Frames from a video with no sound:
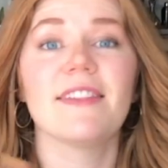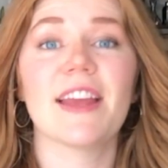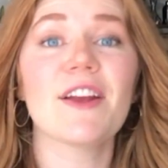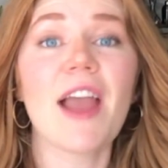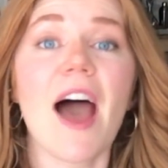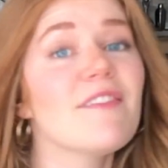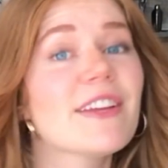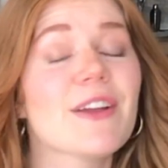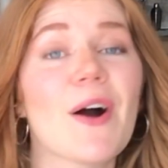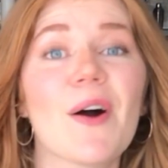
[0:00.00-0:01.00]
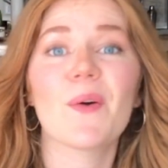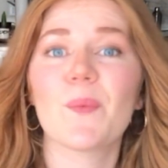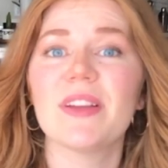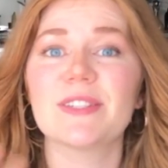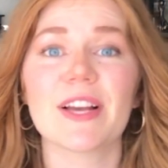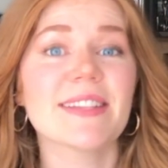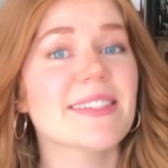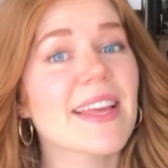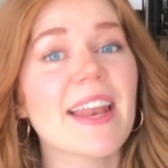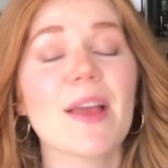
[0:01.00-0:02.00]
There you have it, y'all. We
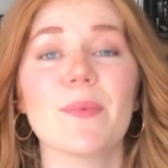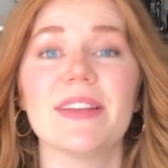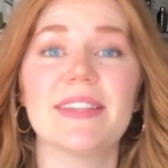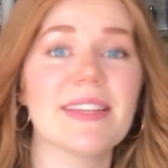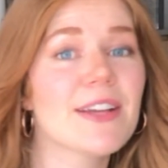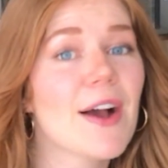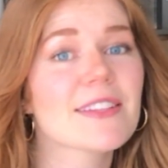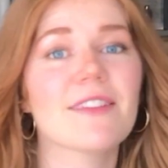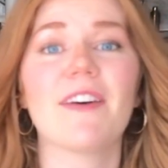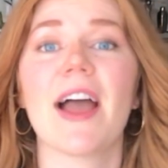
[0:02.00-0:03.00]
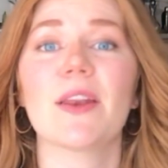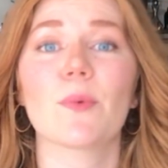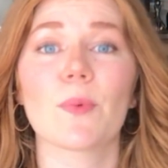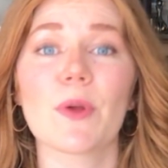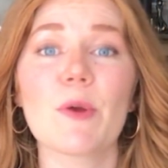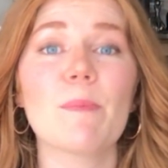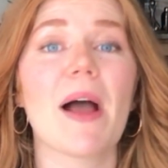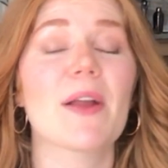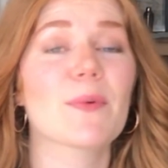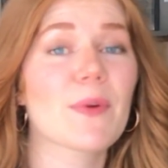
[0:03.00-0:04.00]
just did it. We detoxified room
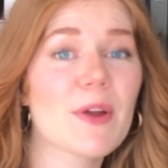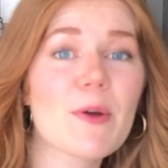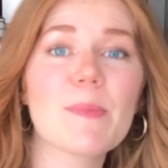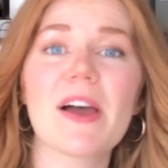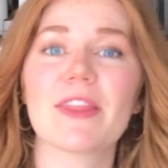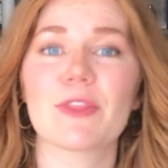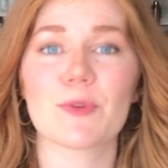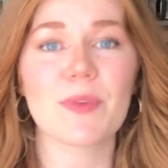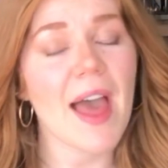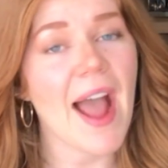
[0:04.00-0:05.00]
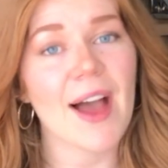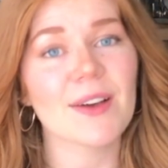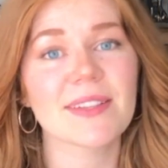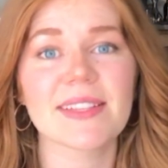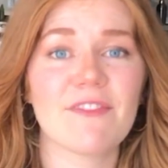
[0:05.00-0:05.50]
by room, through the house.